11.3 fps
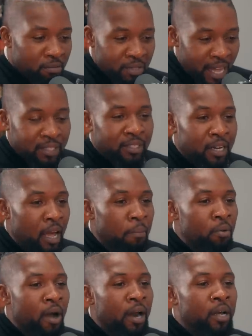that's in that
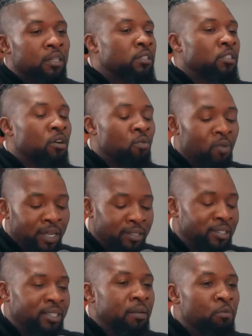product. So what
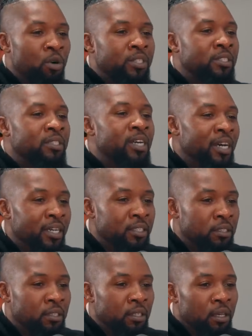sea moss
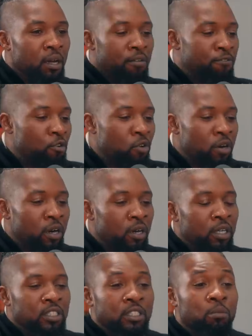does for
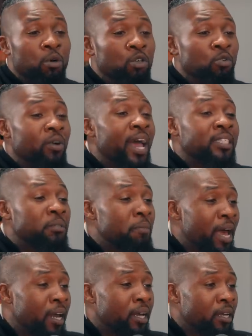someone who
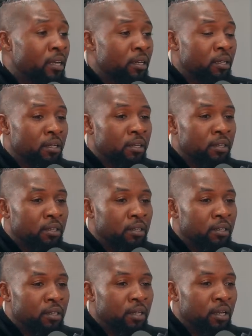asthmatic,
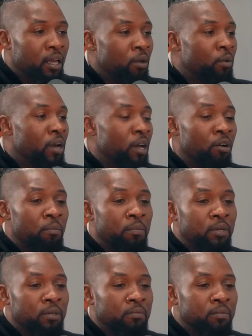it will help
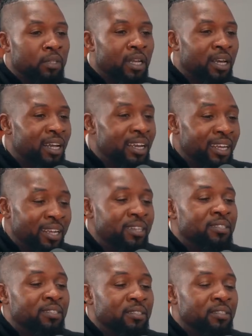
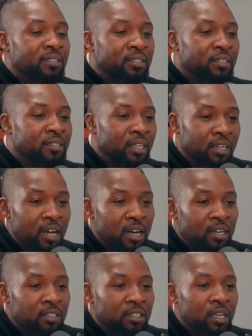cleanse the
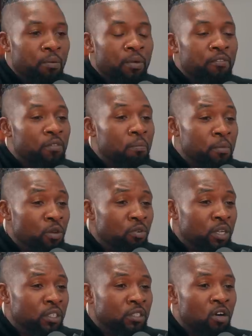lungs, get rid of the
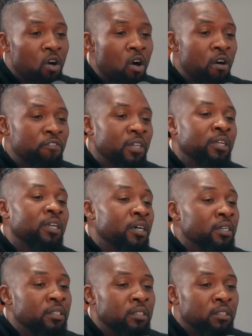mucus off the
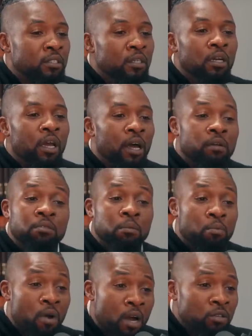lungs, help the
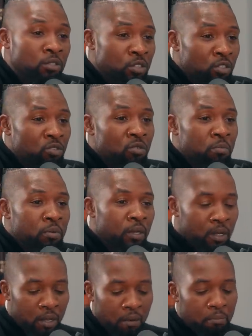bronchial tube,
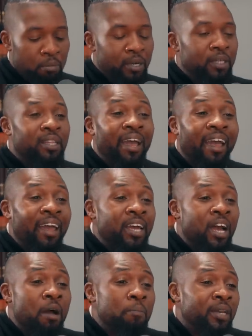put the A
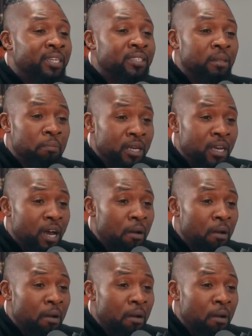complex, the B